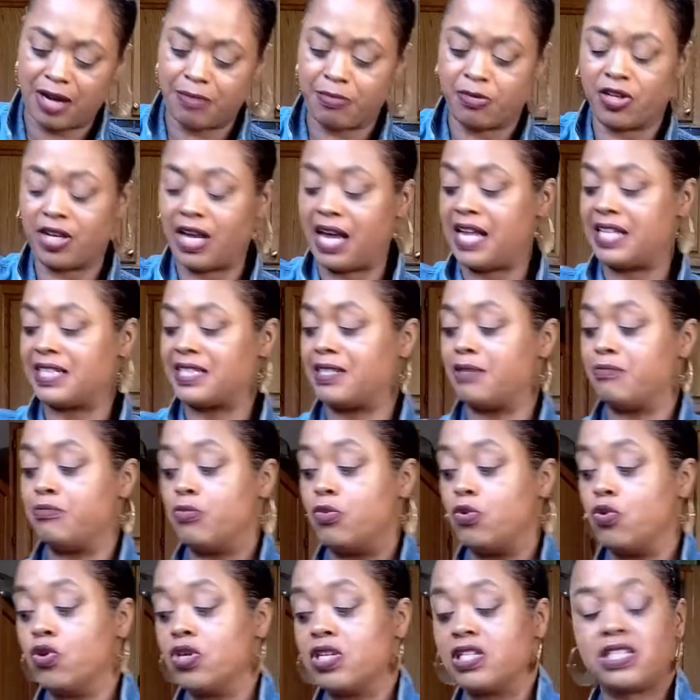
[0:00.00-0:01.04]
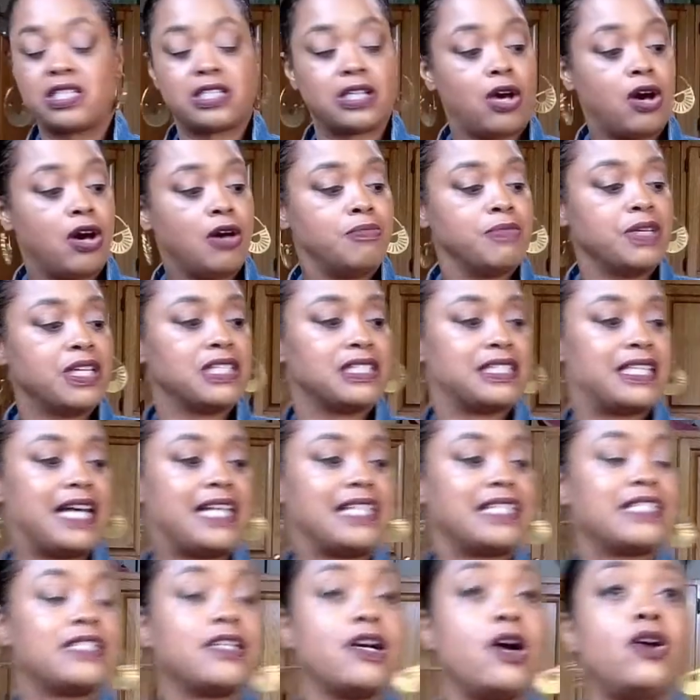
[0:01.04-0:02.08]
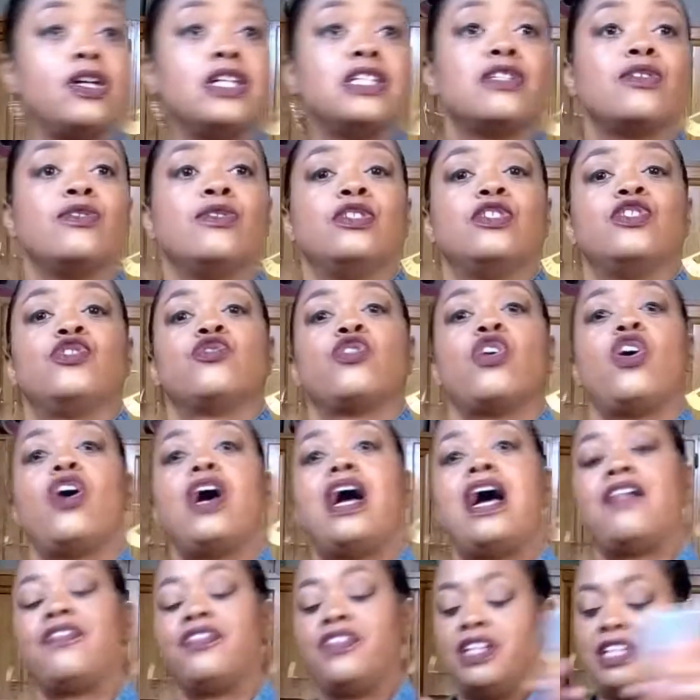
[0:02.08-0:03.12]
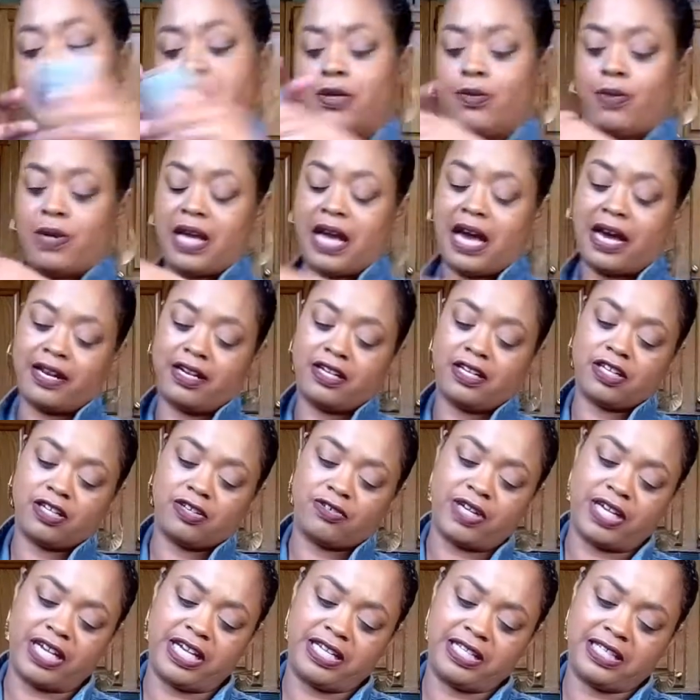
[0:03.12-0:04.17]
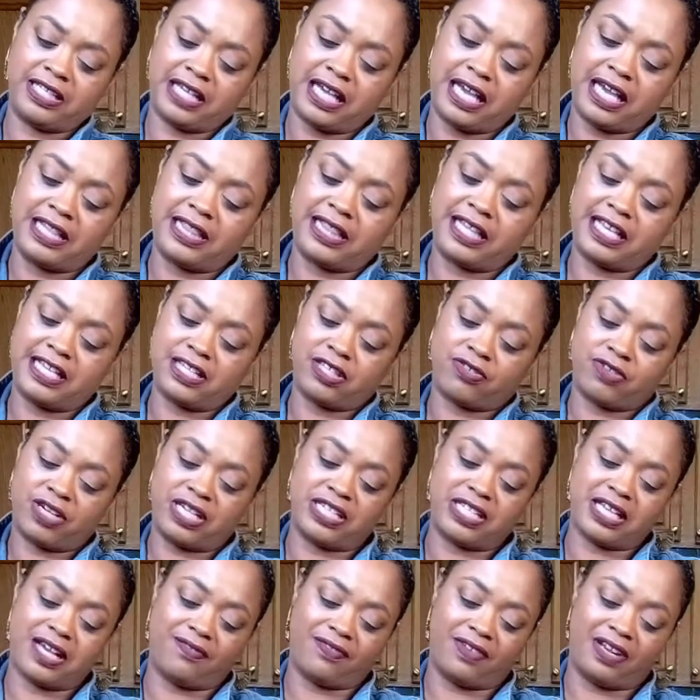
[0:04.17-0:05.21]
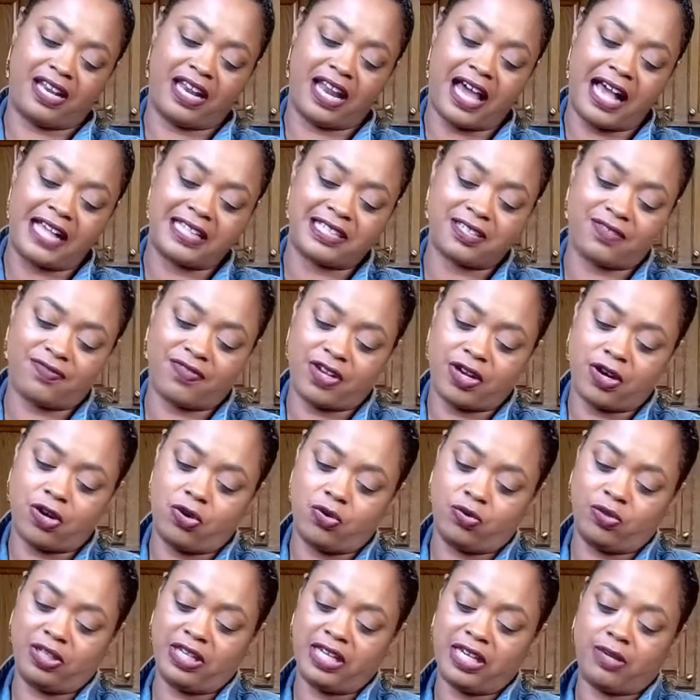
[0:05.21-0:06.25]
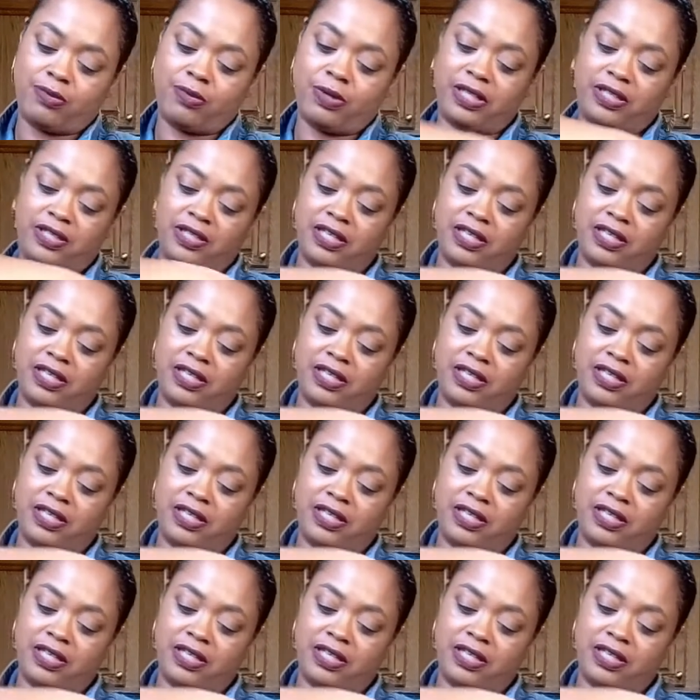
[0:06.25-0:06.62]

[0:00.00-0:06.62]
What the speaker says: I'm going to add some more salt because that salt is going to draw out the liquid out of the greens. And these greens have lots of their own liquid.